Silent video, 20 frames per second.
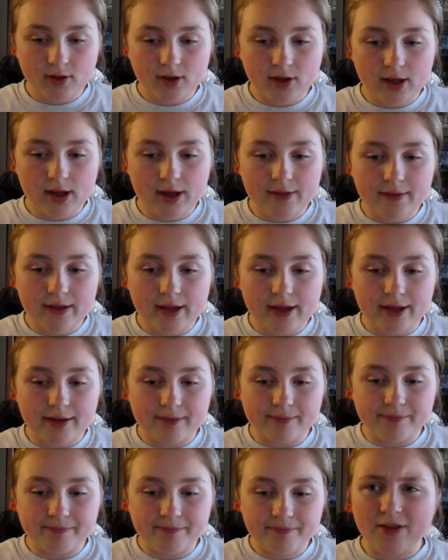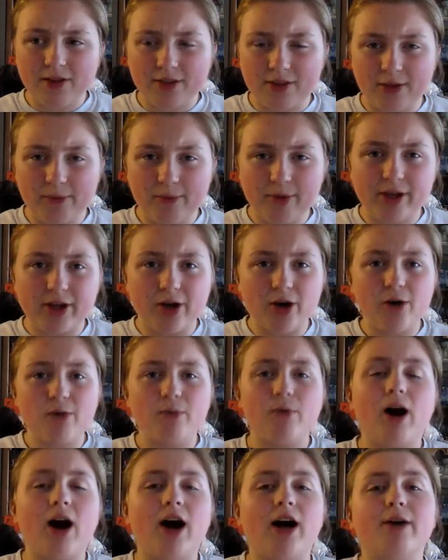then we go
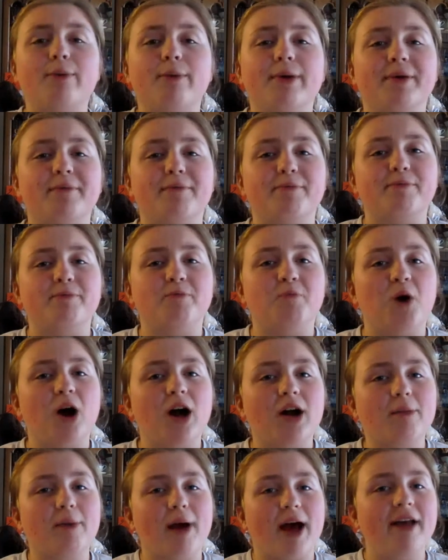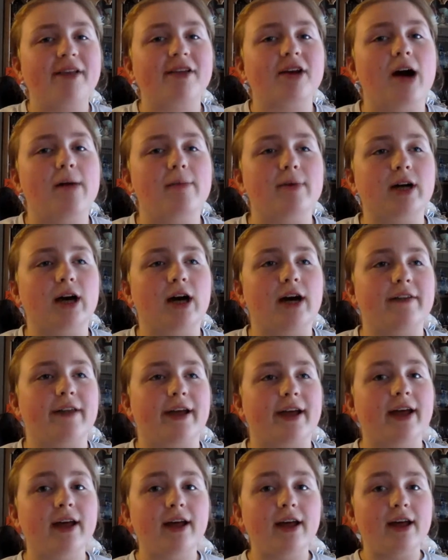walk. We walk past Comic-Con.
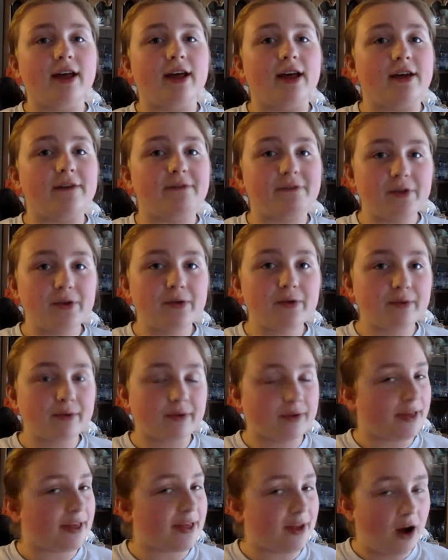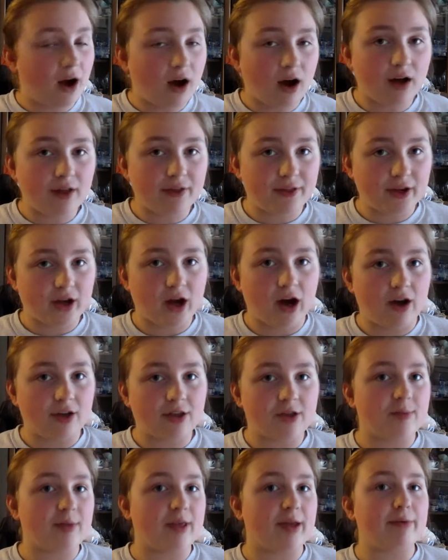Like, if you saw the
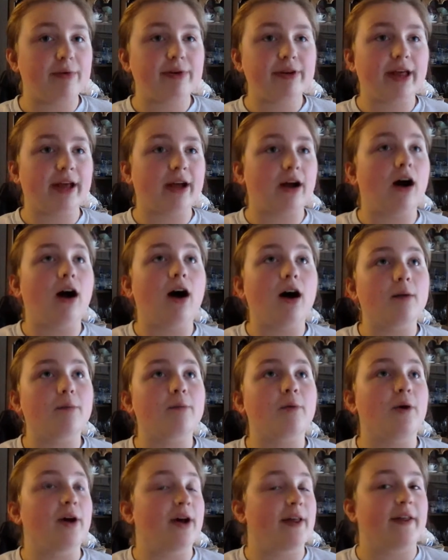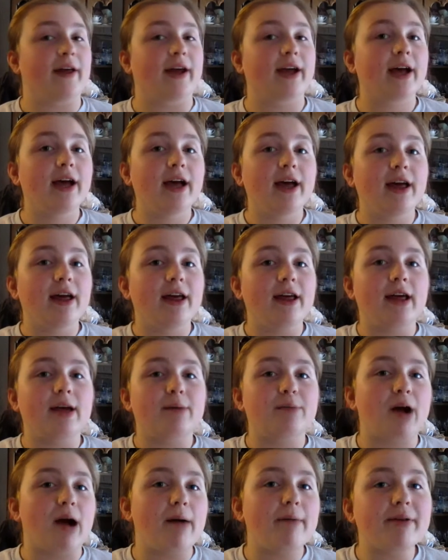costumes, they were like on point. Like,
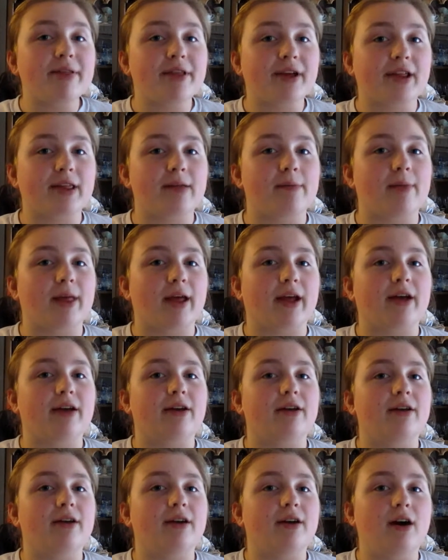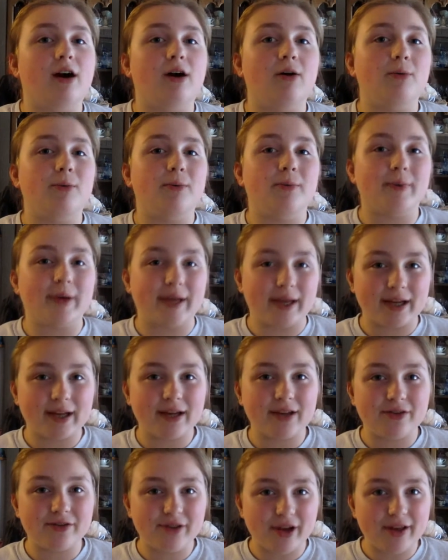it probably took them like a week
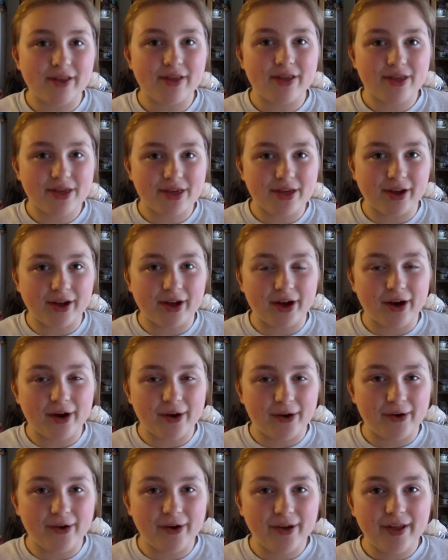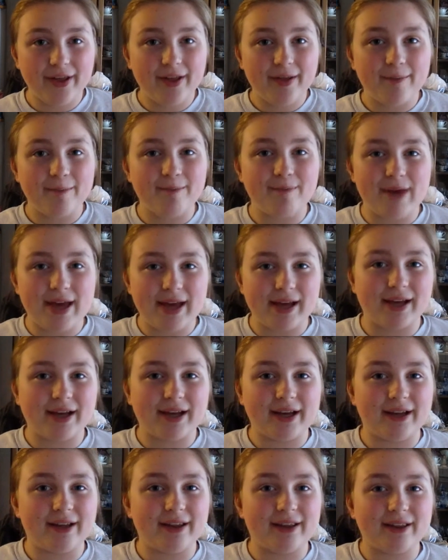just to go make
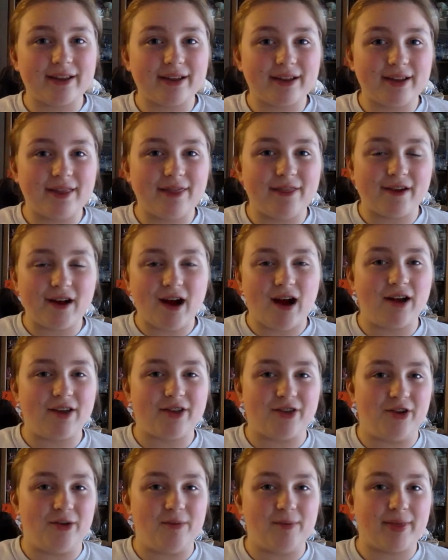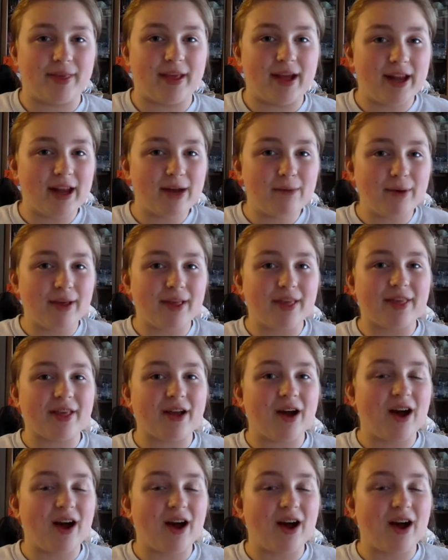the costumes, and it was